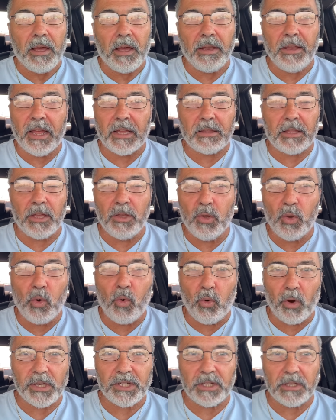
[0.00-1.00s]
not that you
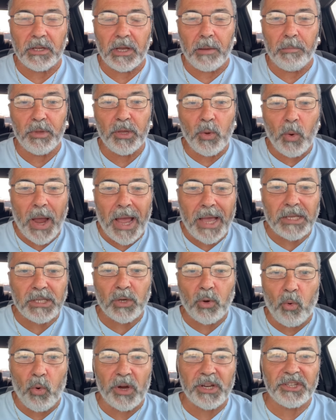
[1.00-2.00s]
question God, but you ask
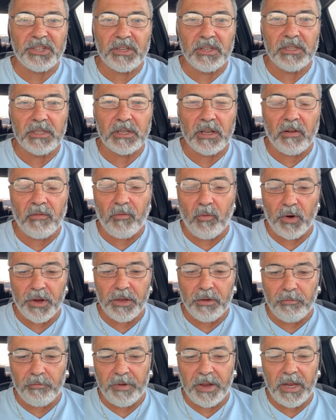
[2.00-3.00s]
questions of what
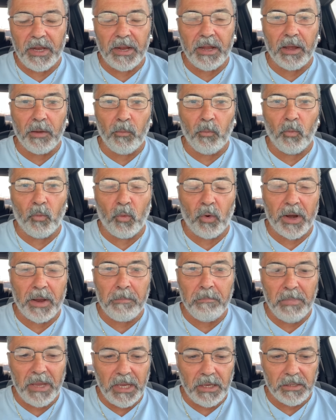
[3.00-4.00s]
you're reading and what
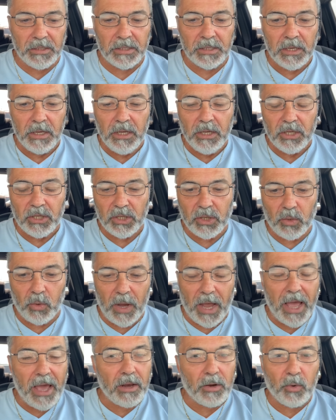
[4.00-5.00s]
it means. So
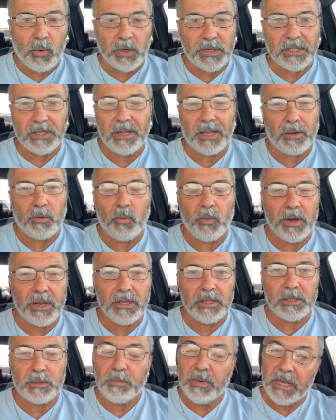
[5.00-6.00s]
I had a question like, what did
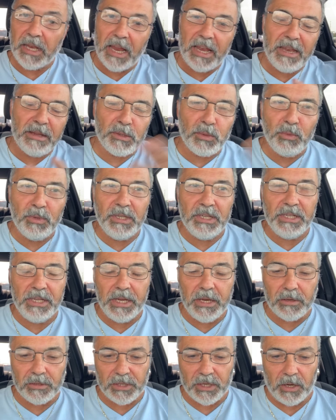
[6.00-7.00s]
this mean? And this was
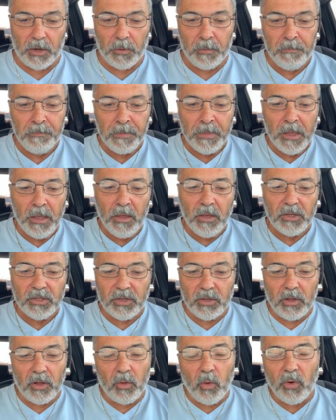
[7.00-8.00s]
years ago.
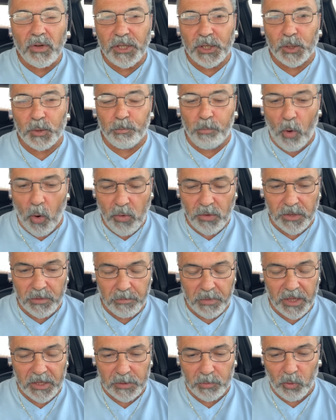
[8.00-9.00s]
So the Lord spoke to
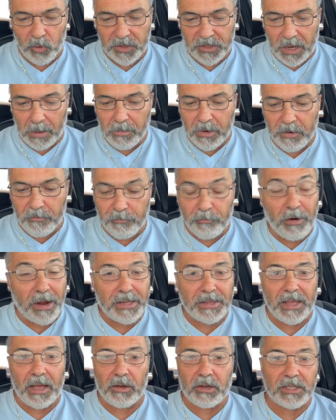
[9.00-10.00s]
me this morning. So I'm going to
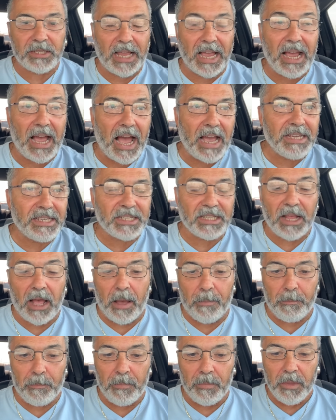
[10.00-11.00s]
write down because I, I
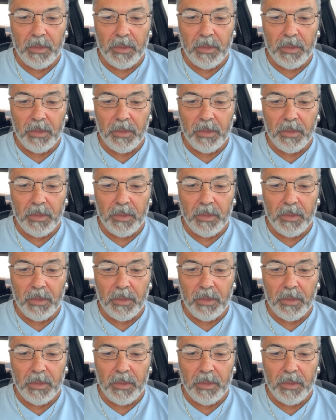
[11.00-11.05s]
stopped